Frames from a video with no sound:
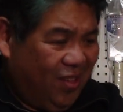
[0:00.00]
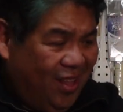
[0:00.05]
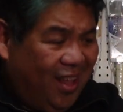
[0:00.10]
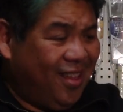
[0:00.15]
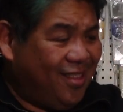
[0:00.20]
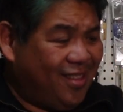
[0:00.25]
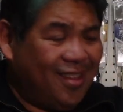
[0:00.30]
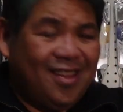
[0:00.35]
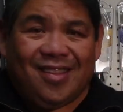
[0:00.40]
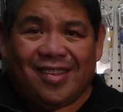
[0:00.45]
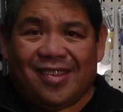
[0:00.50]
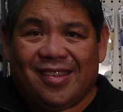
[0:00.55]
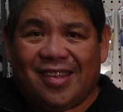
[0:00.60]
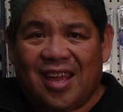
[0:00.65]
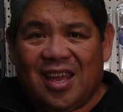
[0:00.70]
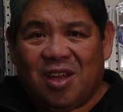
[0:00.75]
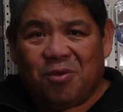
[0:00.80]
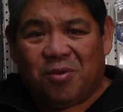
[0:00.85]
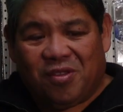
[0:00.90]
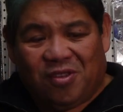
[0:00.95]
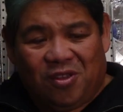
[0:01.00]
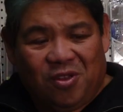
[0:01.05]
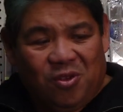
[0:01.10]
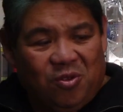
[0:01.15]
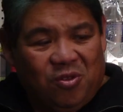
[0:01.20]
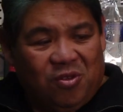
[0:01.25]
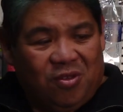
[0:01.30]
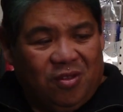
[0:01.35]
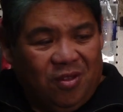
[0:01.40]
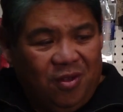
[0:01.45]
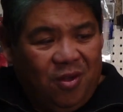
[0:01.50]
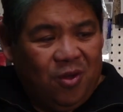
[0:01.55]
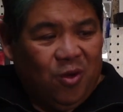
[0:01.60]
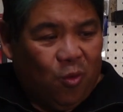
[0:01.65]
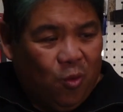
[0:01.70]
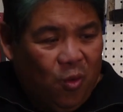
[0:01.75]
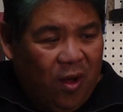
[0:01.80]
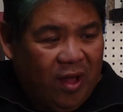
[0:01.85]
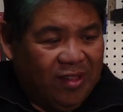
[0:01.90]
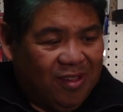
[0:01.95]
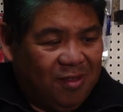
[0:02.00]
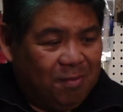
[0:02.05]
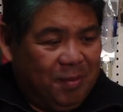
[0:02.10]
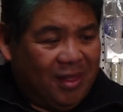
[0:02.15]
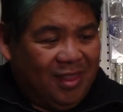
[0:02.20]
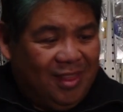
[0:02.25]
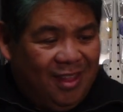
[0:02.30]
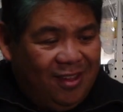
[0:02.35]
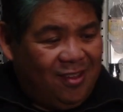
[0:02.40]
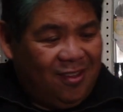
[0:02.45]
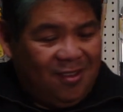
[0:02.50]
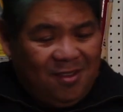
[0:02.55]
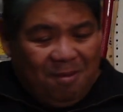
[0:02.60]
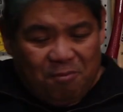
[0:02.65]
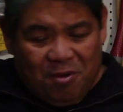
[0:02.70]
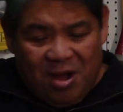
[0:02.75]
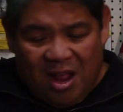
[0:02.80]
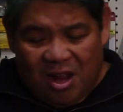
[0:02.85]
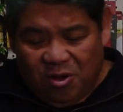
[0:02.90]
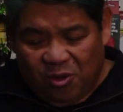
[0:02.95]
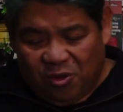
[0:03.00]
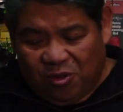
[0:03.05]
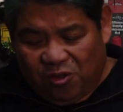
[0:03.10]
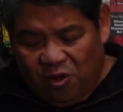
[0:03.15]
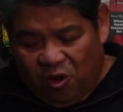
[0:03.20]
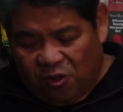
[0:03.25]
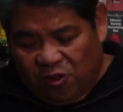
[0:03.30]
He did say it was used once, but this is a brand new saw.